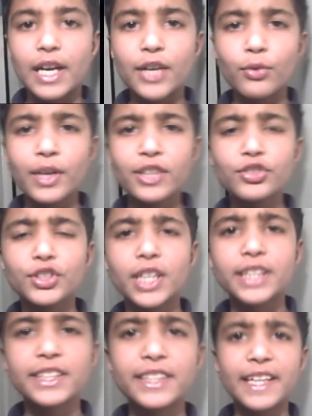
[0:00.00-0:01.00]
I want to
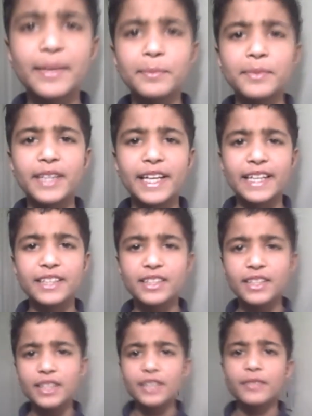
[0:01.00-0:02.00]
suggest them that
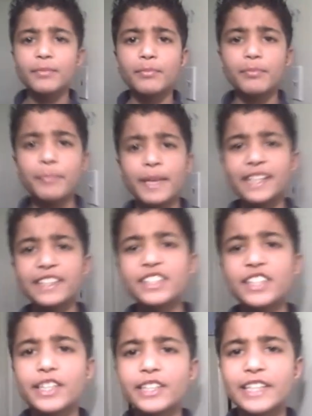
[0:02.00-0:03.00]

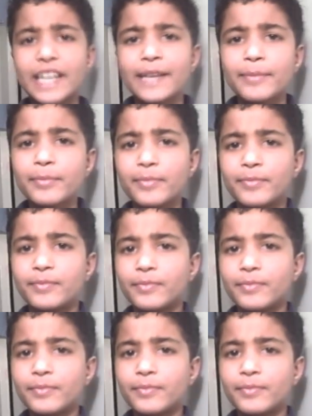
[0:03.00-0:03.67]
manage their time